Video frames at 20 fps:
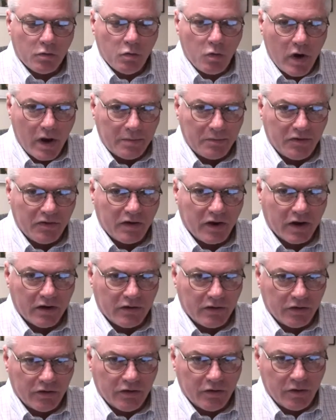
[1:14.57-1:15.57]

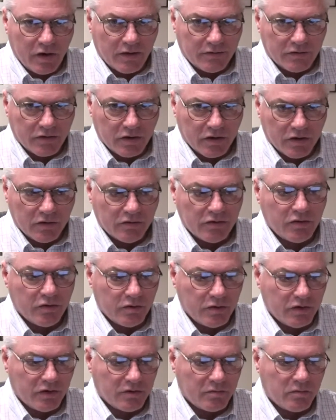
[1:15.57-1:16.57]
websites that you have to go
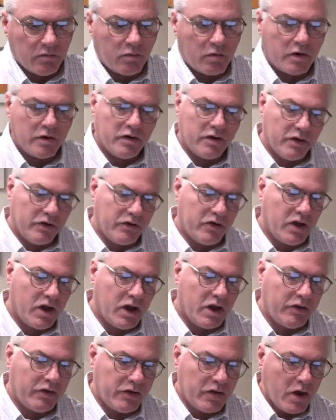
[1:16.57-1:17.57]
to and explore. In this
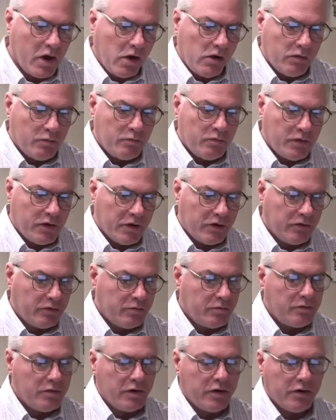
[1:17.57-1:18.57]
case,
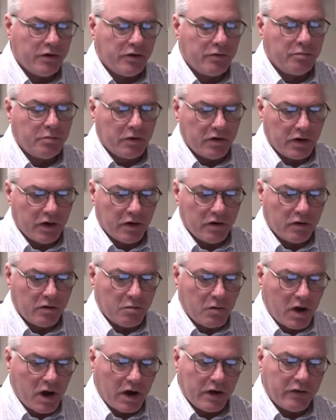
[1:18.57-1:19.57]
this particular
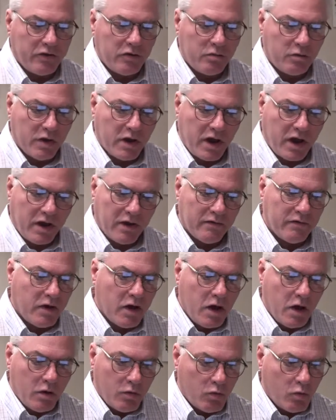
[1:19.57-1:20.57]
module, we have
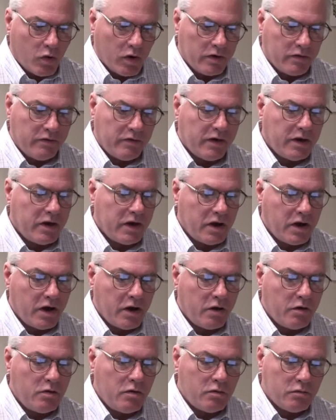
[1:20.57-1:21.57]
one
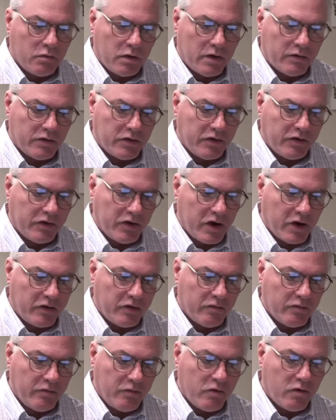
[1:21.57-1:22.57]
video, we have a
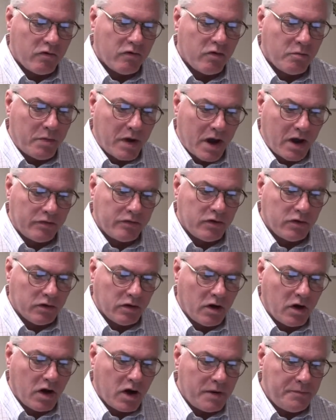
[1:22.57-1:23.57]
discussion forum about the
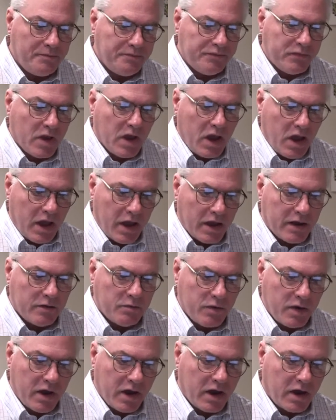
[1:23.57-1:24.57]
law,
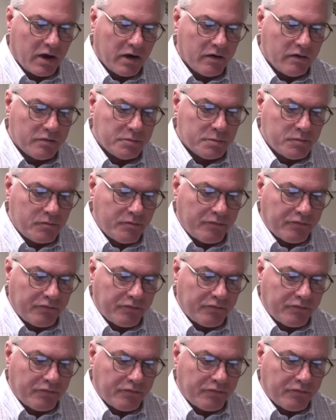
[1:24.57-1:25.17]
and we have